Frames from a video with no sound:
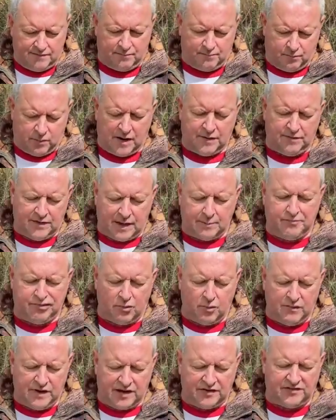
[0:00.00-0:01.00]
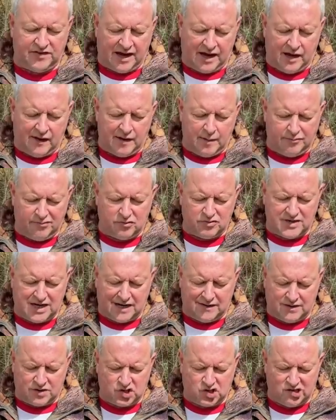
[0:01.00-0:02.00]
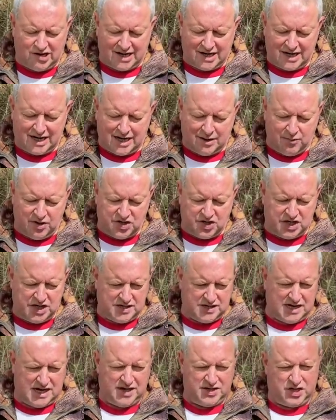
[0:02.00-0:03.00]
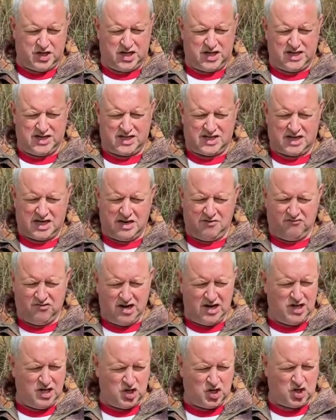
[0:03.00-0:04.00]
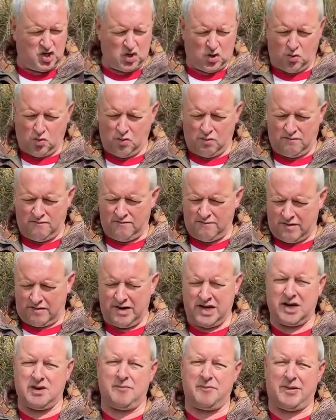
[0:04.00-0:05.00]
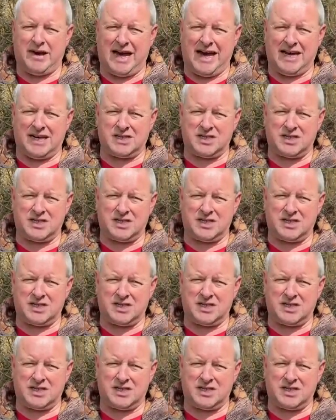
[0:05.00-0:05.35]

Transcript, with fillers: when they brought this out, they brought out the Tracker, which is, as you can see, really short, very compact